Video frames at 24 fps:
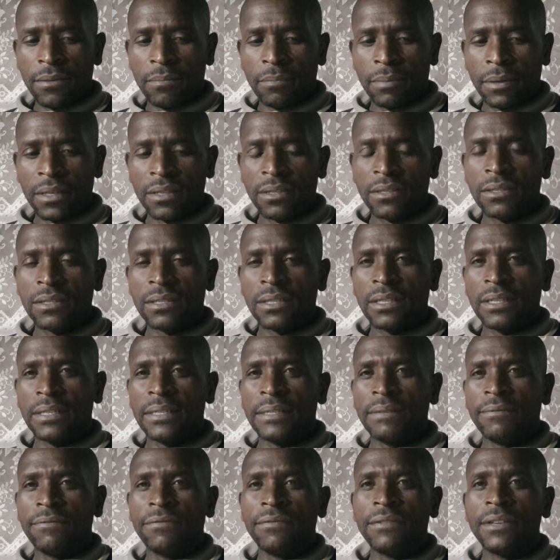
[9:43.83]
pests
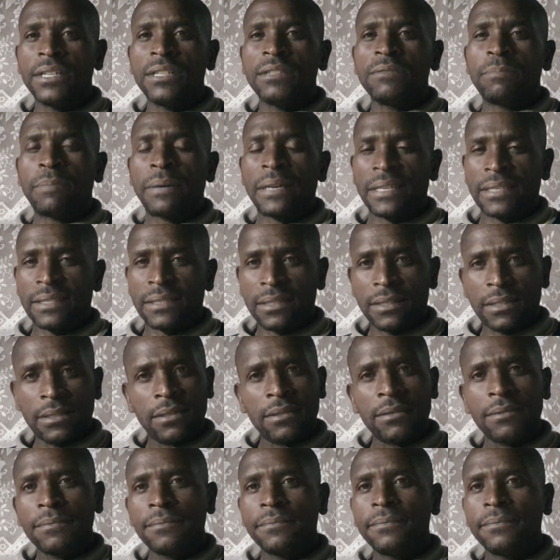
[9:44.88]
and field pests.